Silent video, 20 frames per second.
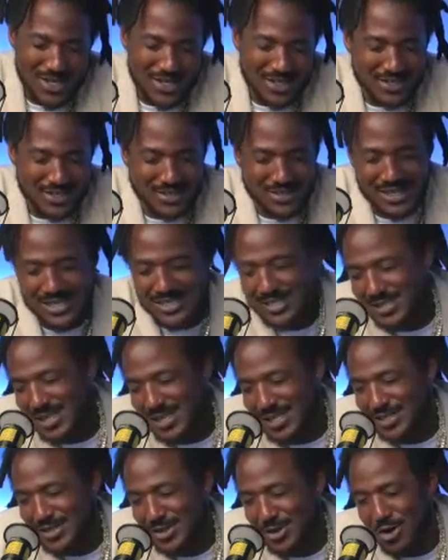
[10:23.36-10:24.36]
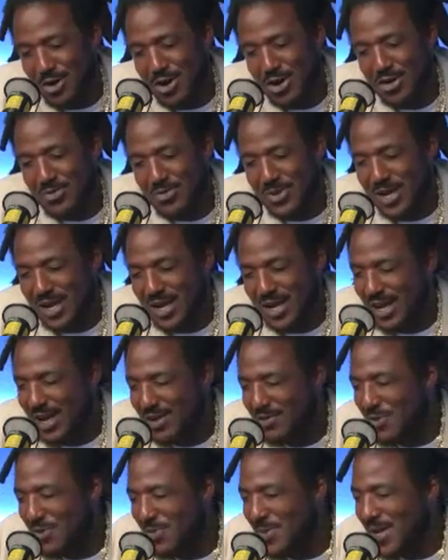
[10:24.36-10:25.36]
preach. That's the argument I had
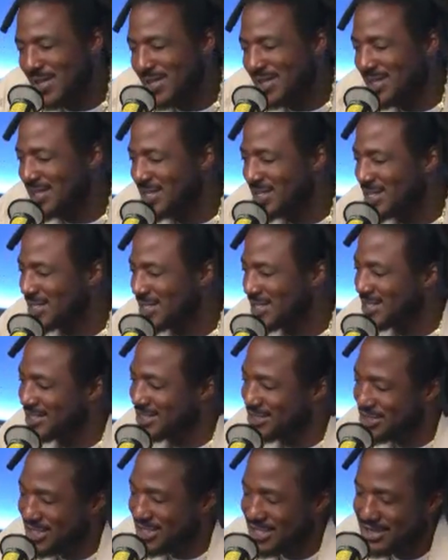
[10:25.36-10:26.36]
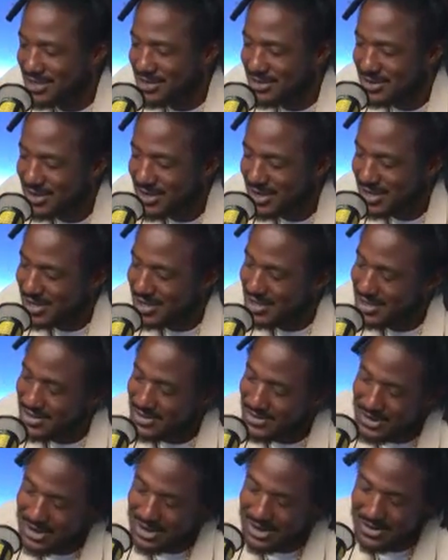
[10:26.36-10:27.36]
with my thugs in jail.
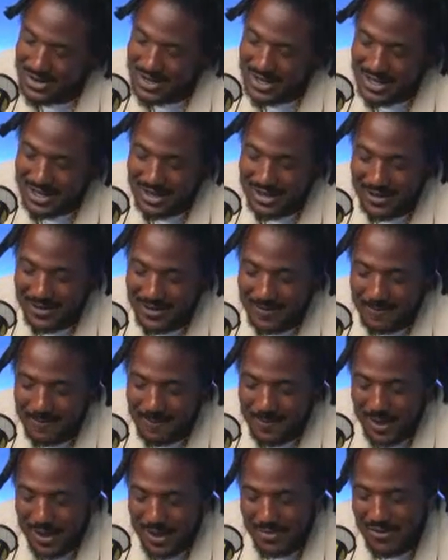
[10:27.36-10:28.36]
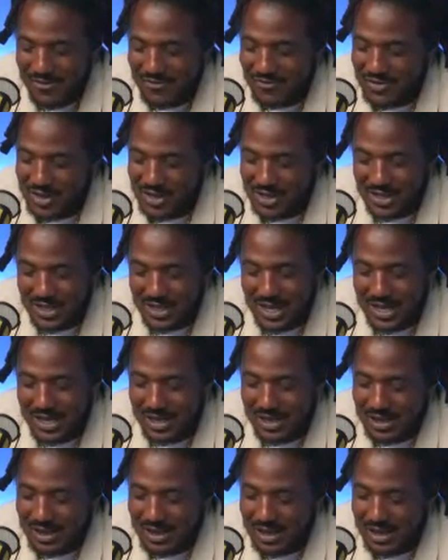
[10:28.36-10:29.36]
They be feeling
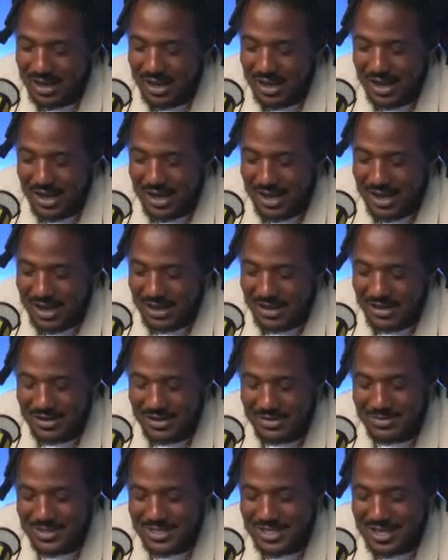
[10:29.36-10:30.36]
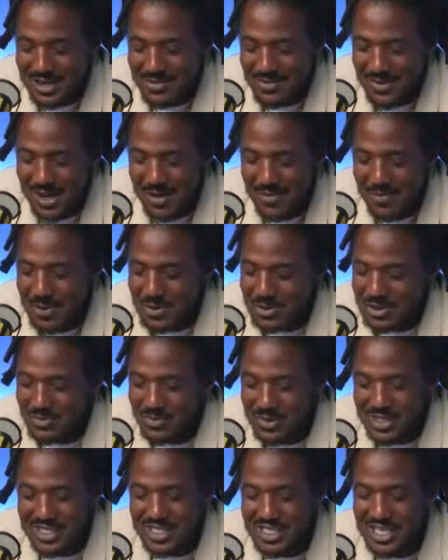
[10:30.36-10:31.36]
like, you know what I'm saying, me, I supposed to
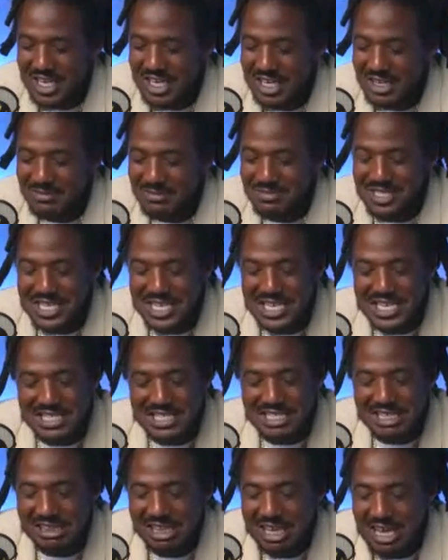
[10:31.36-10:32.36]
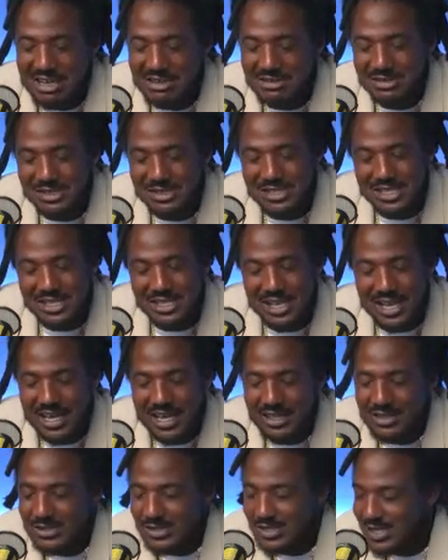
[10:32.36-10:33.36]
be sending them tens of thousands of
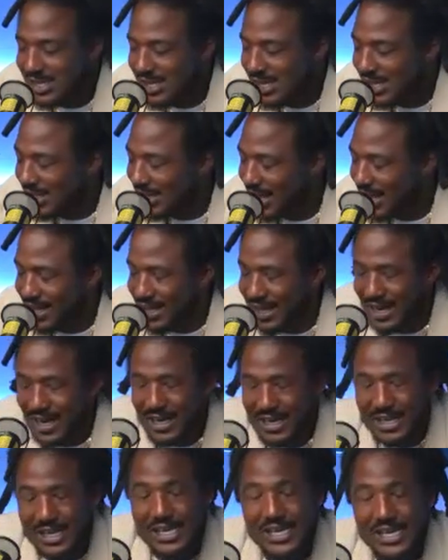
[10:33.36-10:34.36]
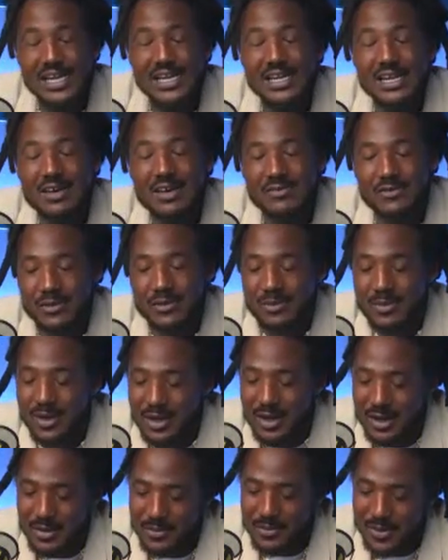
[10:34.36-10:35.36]
dollars, like it ain't 100 of them.
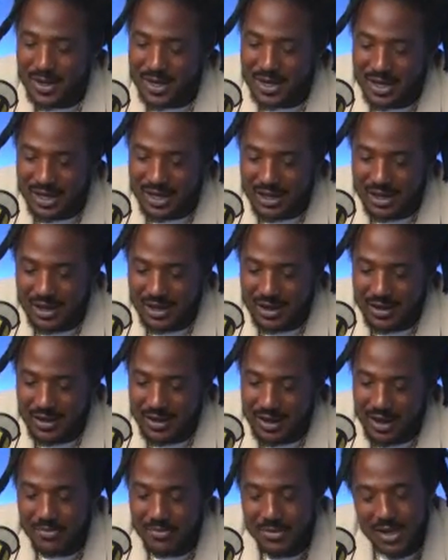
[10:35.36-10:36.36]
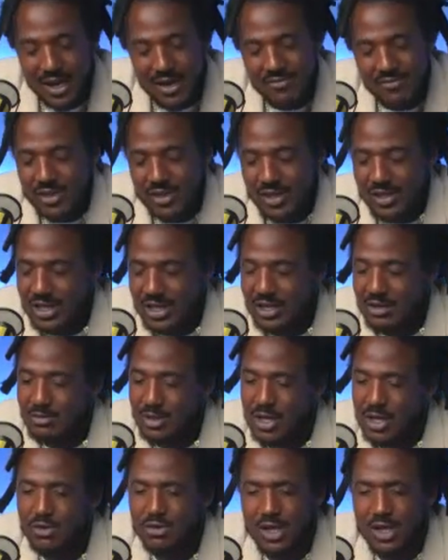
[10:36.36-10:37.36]
But I be having to let them
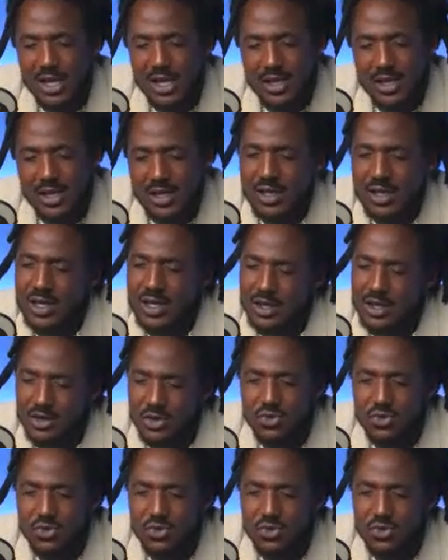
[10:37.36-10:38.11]
know, like, yeah,